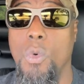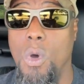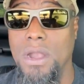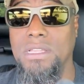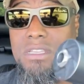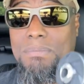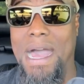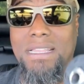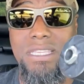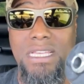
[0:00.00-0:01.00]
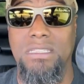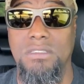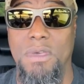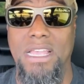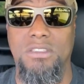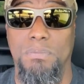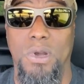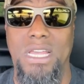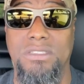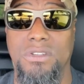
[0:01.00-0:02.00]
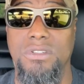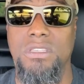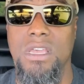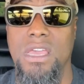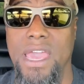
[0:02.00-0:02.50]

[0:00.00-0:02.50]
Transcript: wanting to buy Texas-made suppressors